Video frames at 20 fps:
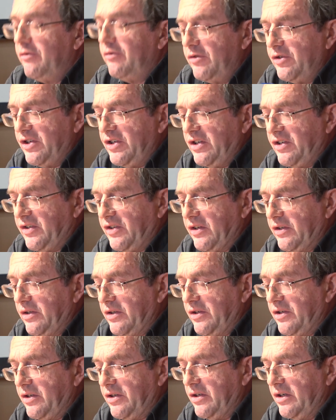of
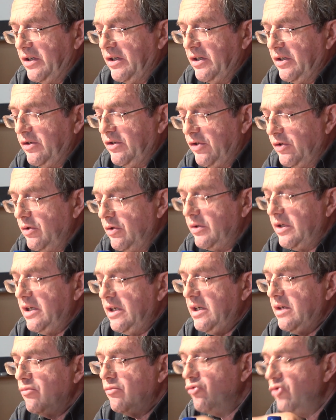resistance to
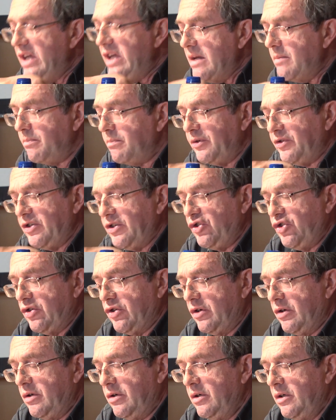the
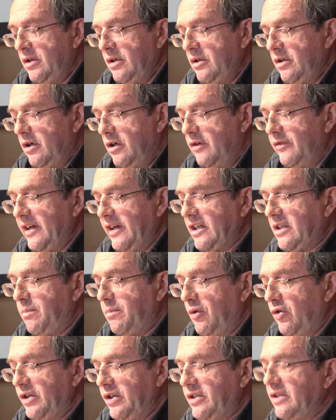reimposition of
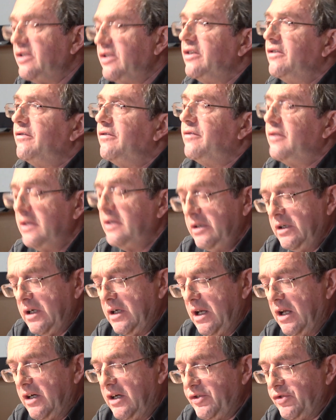exploitative
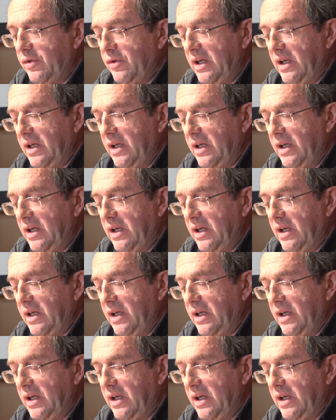class